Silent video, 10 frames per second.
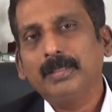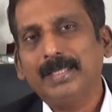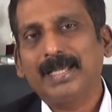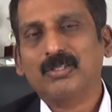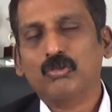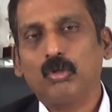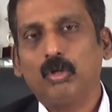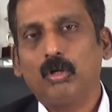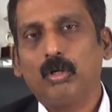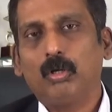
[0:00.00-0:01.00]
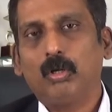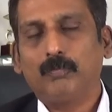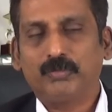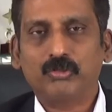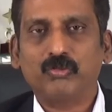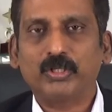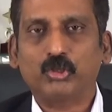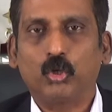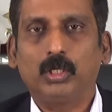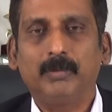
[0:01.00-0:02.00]
that of the
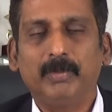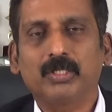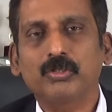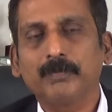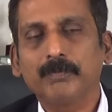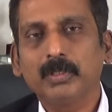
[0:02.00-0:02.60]
threshold limit